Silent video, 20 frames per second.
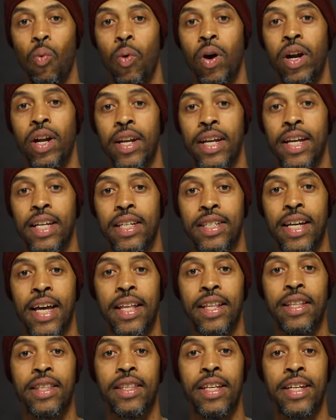what it is
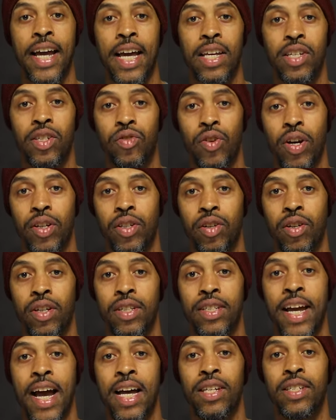that the casting director
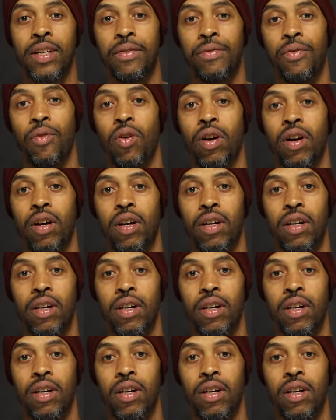is casting for.